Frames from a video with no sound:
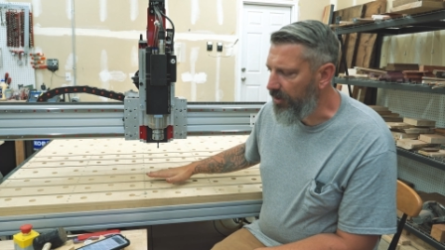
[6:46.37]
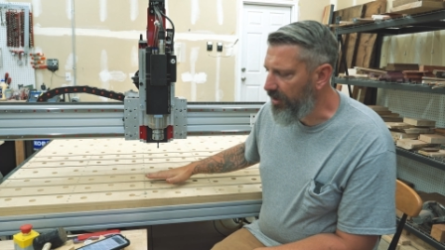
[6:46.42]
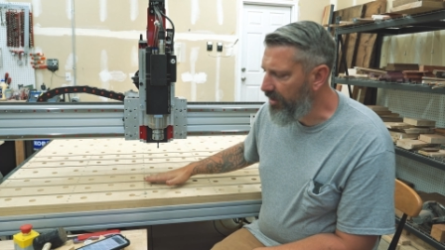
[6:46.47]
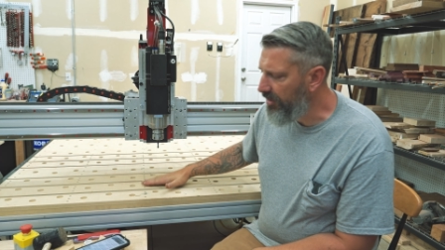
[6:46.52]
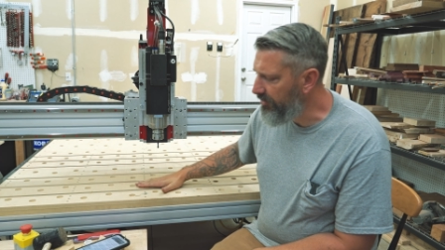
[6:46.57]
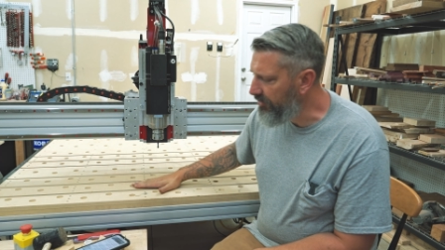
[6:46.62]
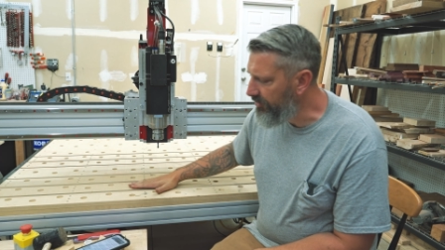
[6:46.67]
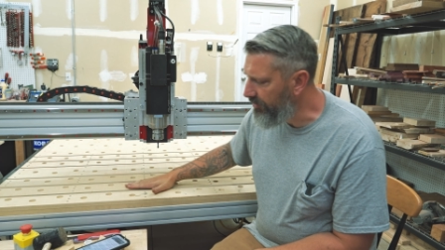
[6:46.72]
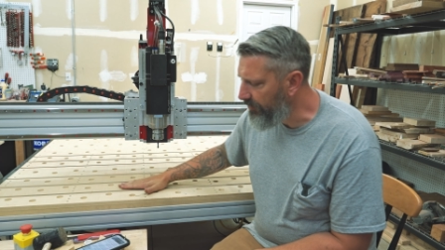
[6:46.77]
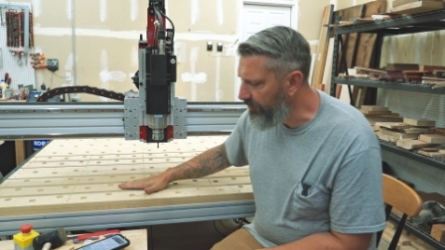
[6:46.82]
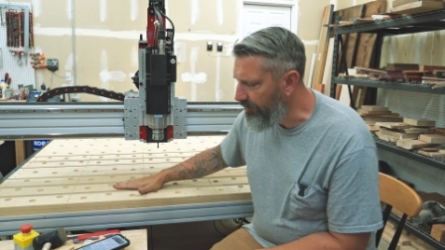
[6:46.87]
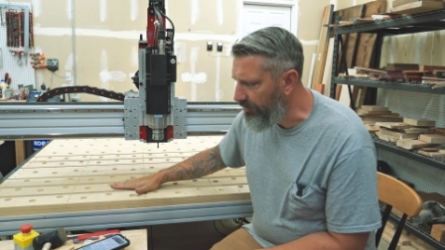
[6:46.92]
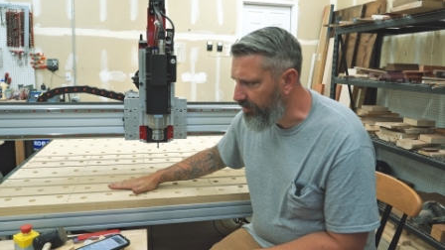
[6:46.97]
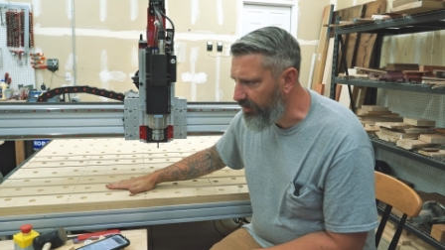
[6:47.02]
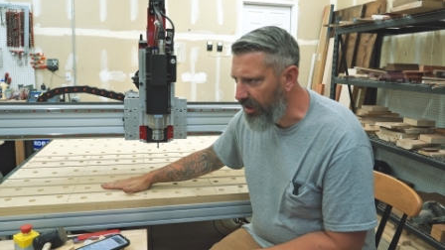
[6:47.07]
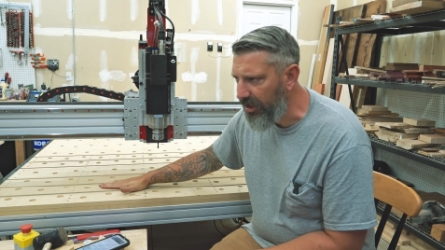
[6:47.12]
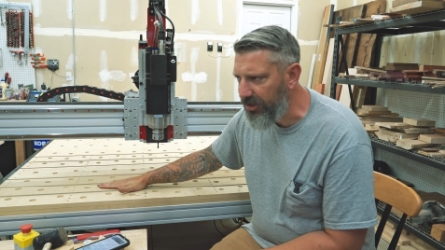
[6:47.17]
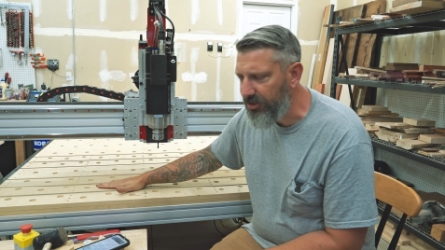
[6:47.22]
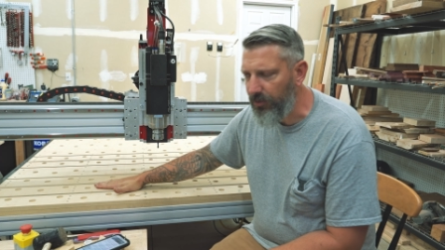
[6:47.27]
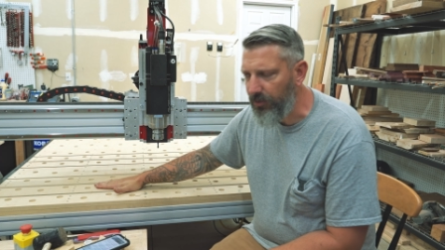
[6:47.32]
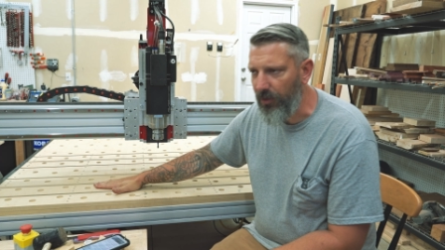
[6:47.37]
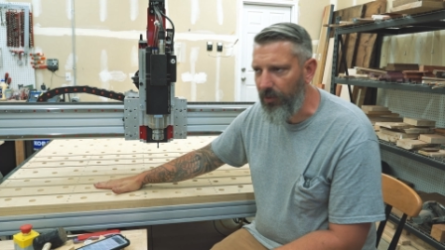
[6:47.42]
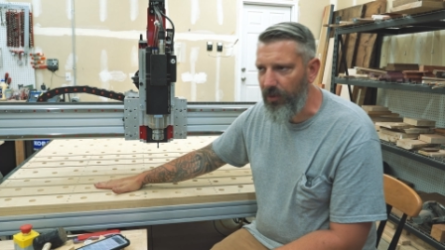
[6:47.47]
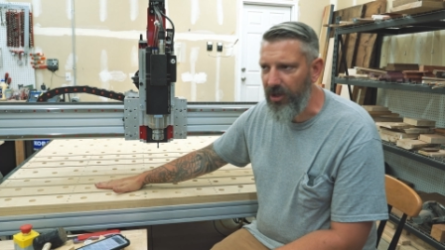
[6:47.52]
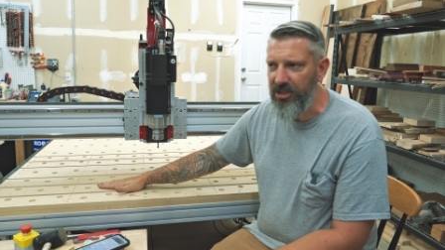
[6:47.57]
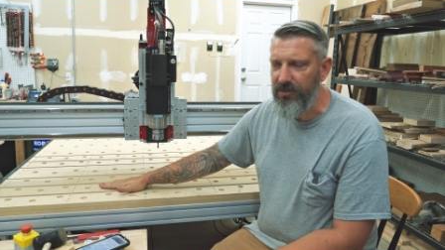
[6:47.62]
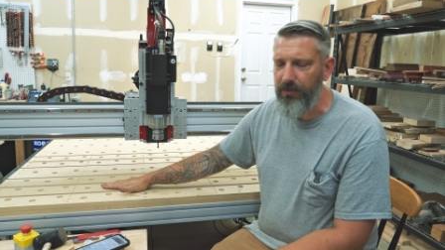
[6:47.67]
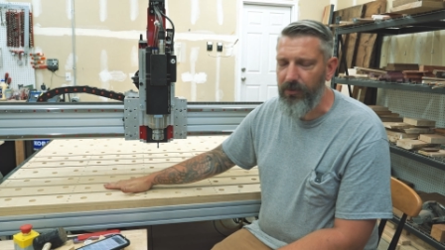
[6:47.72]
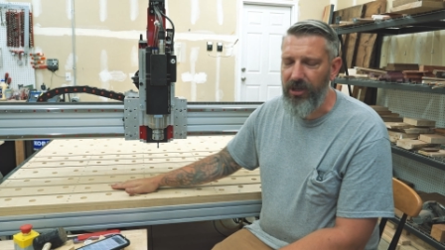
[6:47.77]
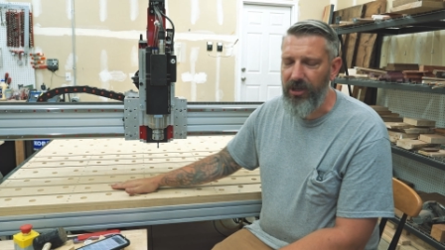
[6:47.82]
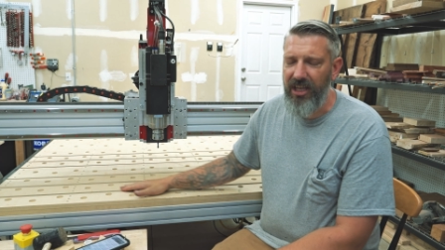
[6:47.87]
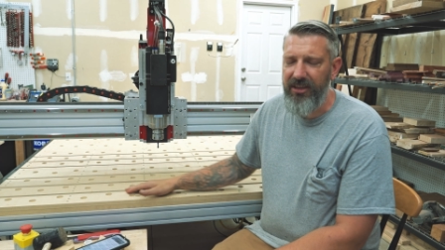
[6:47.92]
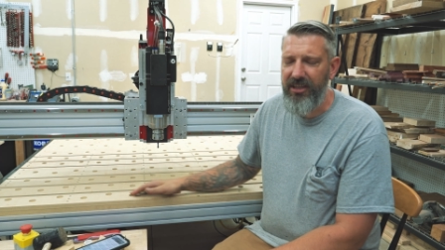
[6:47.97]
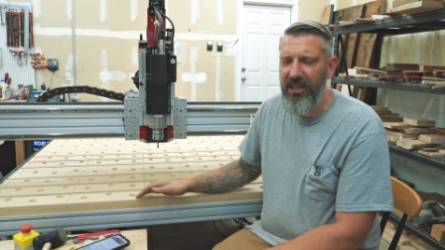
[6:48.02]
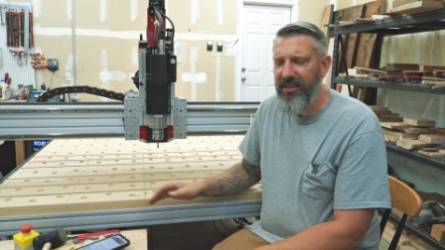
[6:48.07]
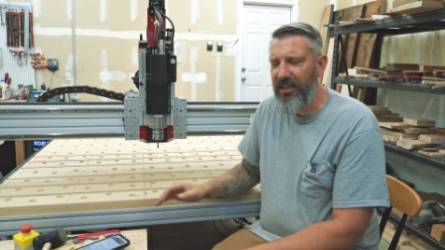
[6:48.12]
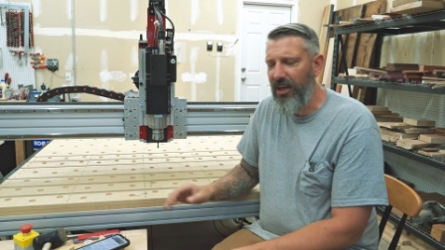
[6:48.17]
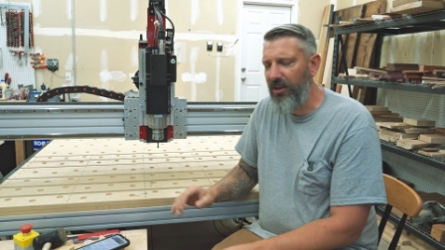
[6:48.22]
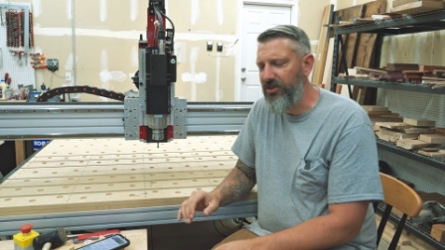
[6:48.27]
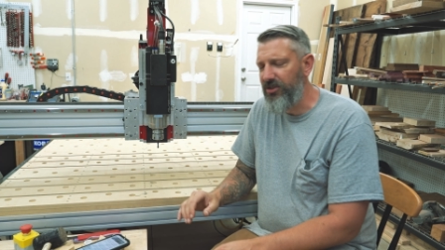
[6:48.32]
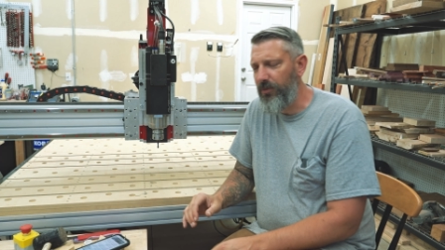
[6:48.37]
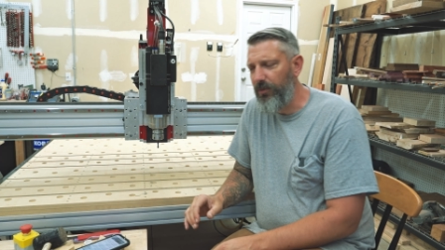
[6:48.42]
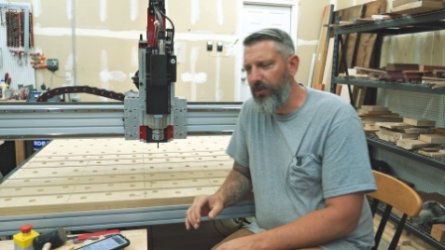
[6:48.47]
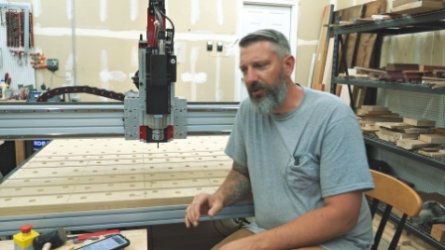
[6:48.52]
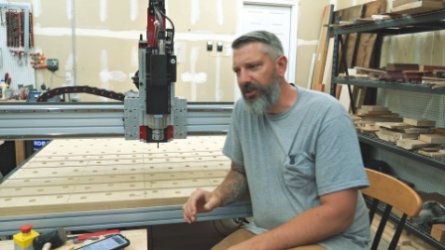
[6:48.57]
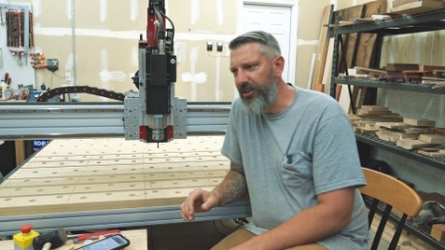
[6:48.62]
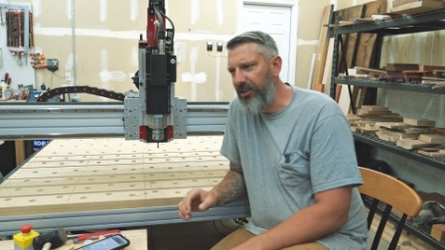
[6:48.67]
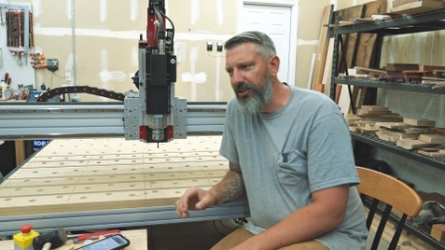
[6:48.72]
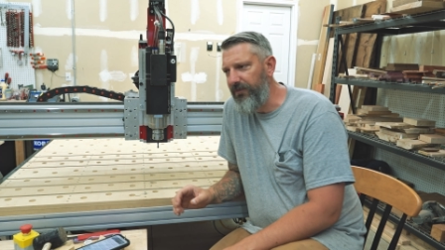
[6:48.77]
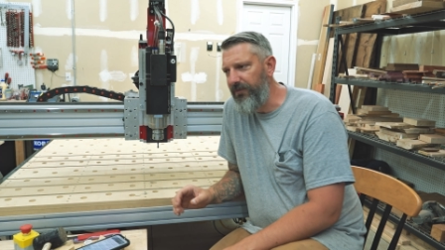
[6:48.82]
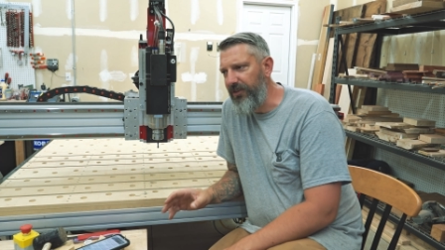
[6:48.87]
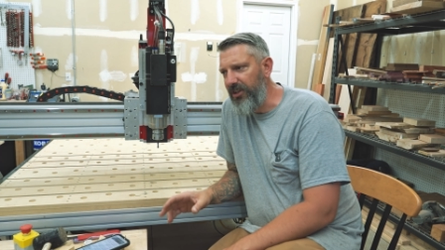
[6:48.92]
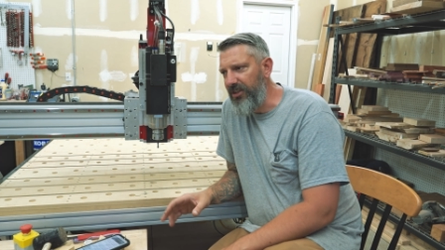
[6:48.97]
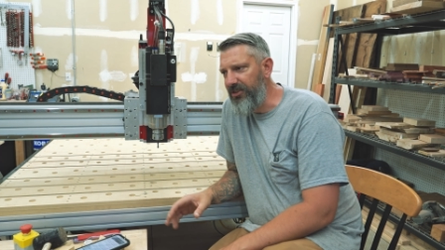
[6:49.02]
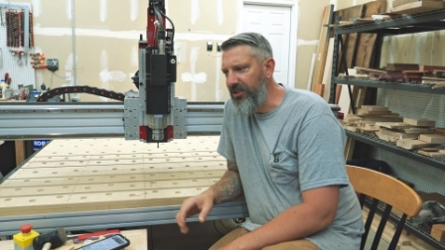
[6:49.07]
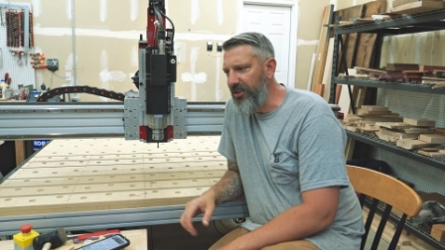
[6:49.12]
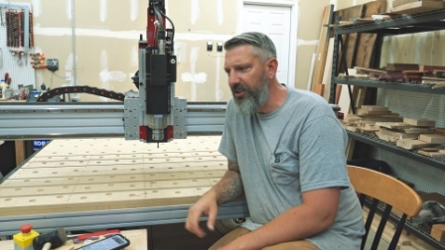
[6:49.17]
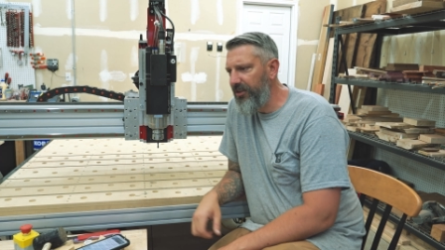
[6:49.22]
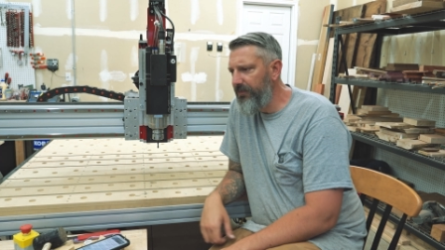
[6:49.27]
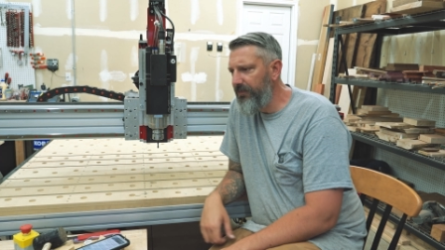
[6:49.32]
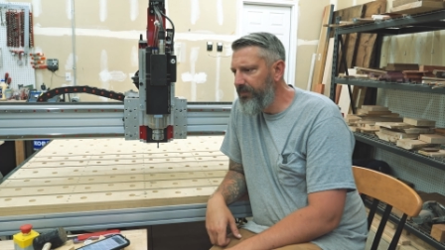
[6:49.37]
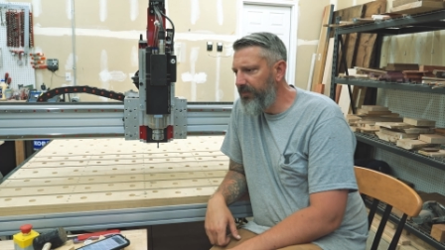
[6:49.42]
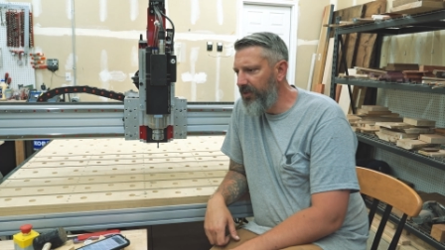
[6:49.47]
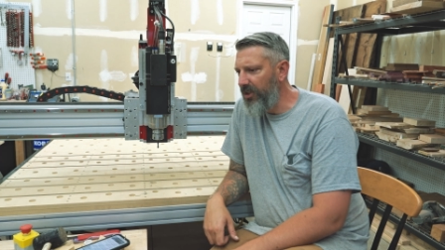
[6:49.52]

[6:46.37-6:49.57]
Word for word: into your actual wasteboard. I thought that was a really good feature.